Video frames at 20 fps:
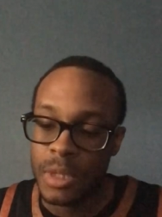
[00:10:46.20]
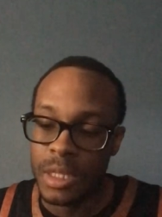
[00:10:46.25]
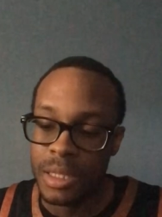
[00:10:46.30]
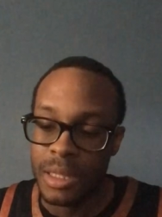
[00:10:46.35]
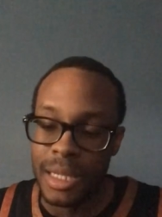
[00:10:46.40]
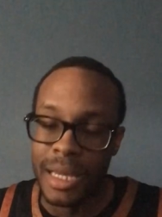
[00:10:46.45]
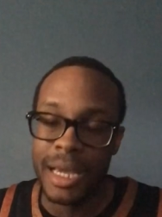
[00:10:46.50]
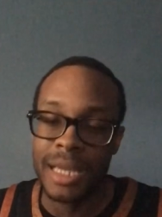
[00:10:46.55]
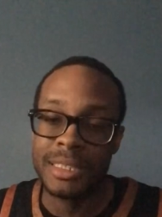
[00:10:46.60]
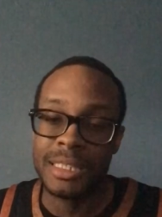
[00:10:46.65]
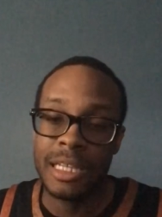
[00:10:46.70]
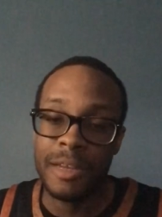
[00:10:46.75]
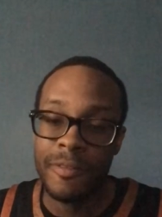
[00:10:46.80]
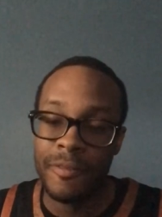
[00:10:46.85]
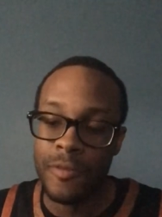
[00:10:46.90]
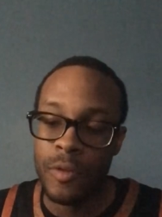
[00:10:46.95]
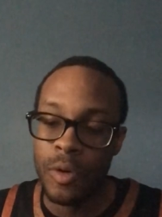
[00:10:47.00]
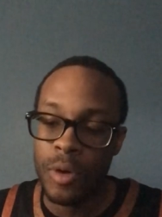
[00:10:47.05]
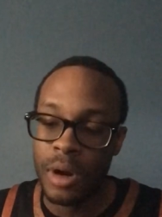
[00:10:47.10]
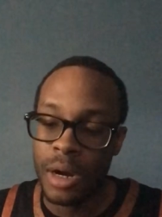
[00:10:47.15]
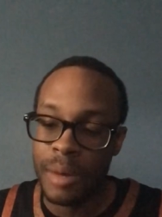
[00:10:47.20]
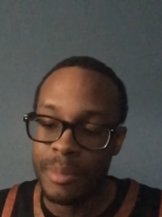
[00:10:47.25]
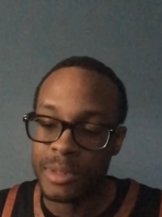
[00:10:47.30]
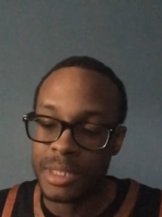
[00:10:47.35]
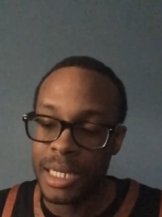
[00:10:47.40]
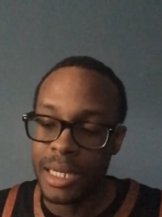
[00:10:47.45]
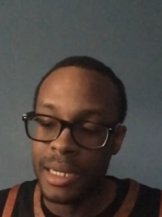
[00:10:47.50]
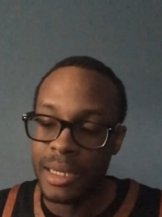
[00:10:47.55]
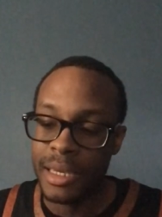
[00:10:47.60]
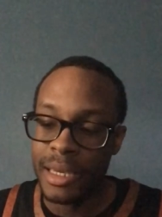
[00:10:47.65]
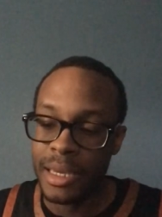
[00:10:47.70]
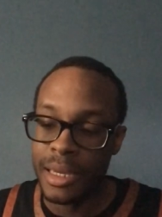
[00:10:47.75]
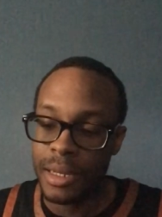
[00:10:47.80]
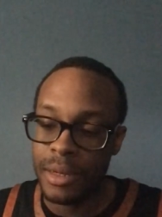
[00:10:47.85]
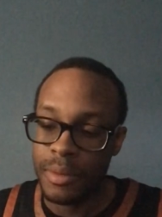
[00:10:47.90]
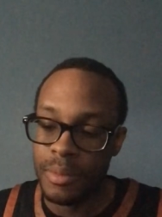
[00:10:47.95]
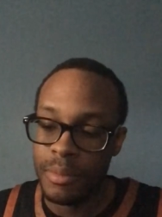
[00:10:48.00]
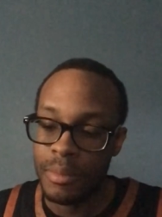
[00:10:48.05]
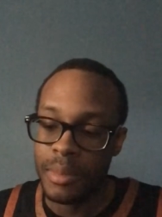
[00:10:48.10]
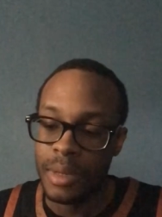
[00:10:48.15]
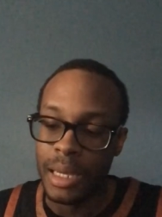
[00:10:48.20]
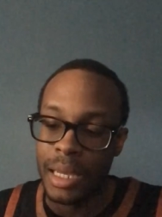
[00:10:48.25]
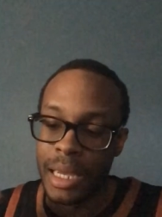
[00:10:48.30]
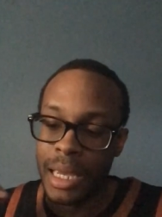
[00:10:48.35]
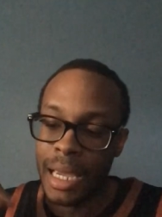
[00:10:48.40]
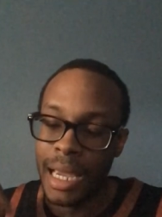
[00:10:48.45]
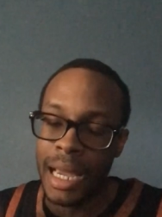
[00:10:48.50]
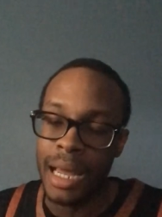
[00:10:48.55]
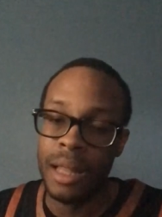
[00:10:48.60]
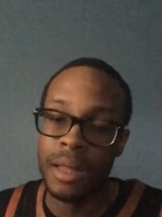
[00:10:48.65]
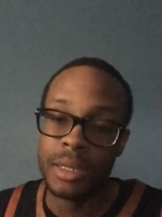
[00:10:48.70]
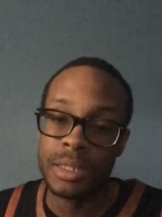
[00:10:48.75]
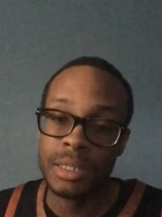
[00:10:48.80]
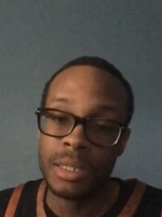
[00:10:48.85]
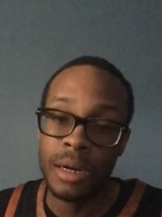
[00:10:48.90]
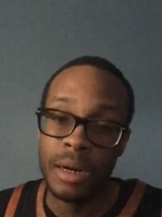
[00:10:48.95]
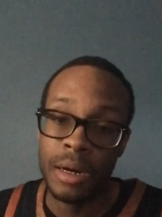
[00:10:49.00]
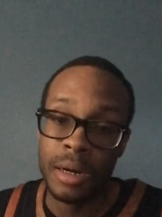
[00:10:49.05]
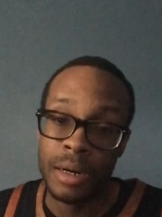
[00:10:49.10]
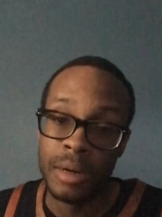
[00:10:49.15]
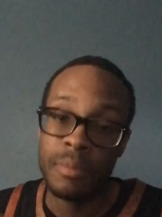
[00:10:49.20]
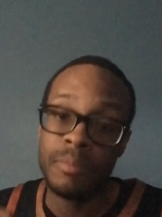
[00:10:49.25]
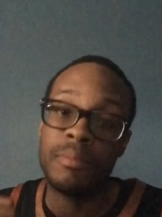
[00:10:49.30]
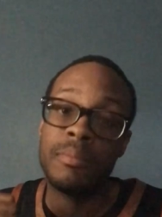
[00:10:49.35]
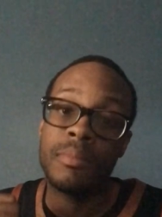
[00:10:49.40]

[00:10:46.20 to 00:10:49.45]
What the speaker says: like I said before, I'm going to say it again. Alex Star,